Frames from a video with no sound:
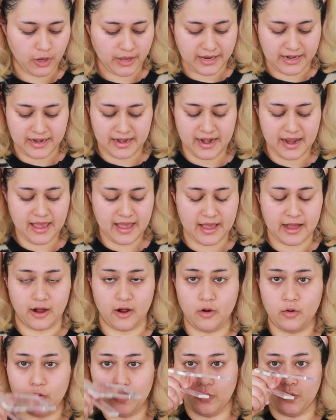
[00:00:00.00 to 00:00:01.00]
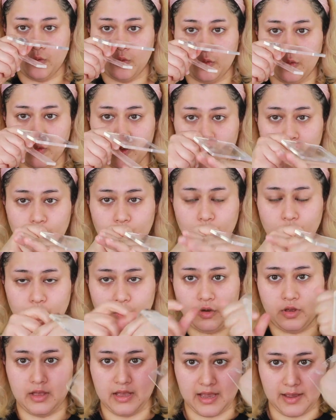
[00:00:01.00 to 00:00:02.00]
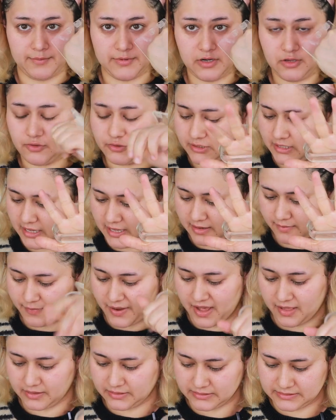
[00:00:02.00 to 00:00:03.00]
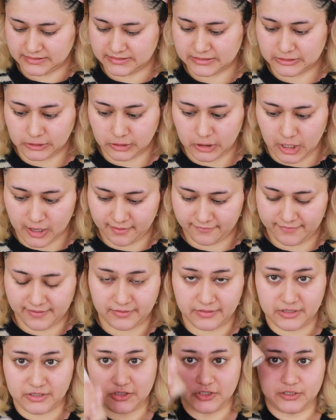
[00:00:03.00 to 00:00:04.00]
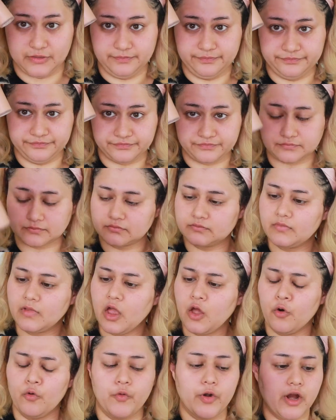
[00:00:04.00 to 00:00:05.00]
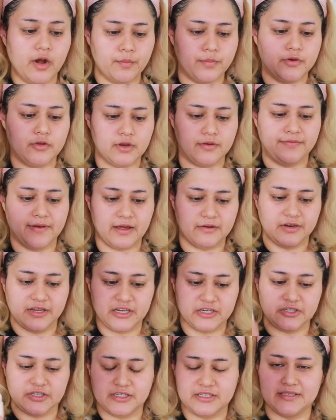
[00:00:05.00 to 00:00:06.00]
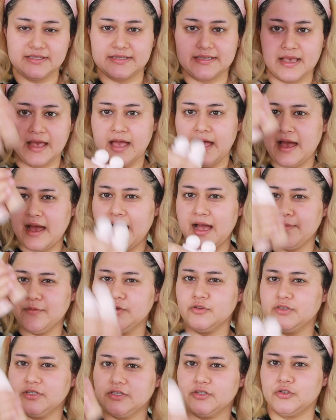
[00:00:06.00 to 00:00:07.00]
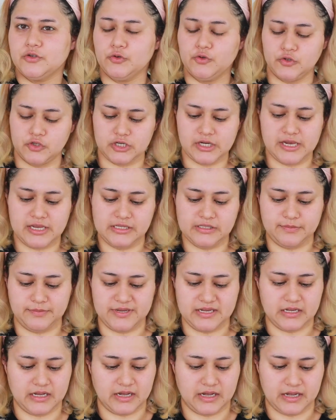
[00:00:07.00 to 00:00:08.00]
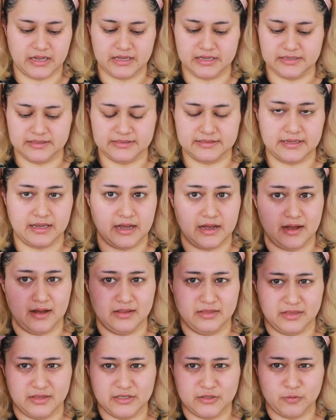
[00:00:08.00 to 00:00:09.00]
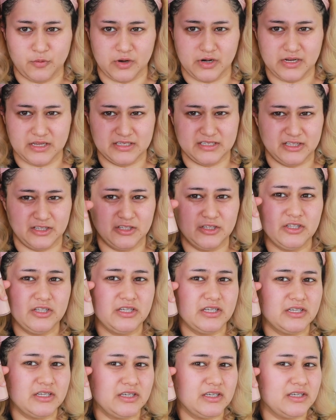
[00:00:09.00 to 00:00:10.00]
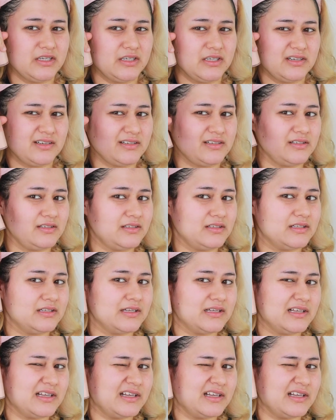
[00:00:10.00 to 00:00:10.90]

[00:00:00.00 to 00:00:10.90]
And now I'm gonna use a hand palette because it's a lot of foundation. Rare Beauty foundations. I'm using two shades because this one is a little